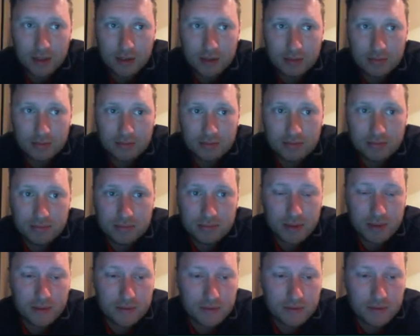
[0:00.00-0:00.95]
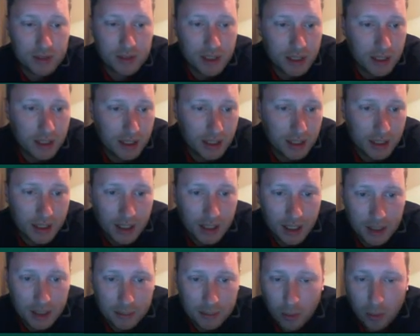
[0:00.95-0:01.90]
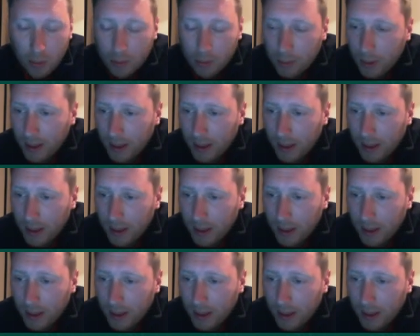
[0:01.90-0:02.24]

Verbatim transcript: He's been an important